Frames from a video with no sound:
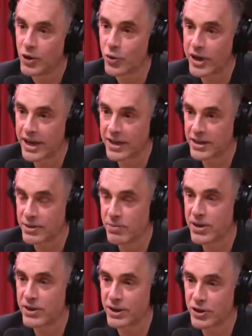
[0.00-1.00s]
Kek is a
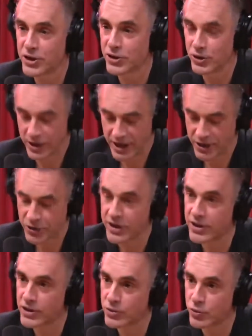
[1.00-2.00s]
mythological country
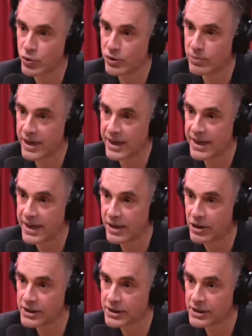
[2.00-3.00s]
that's ruled by
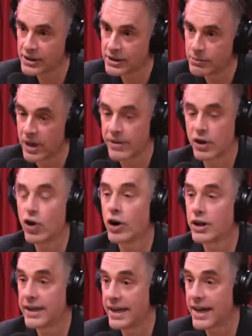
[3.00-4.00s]
chaos. By the
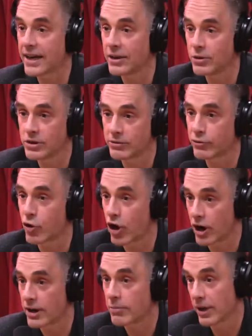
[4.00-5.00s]
god Kek, who's a
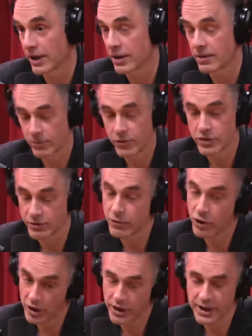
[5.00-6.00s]
frog,
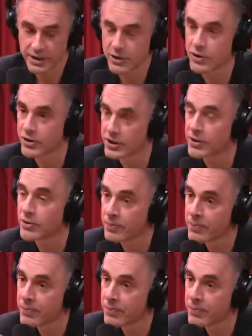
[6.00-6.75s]
as it turns out.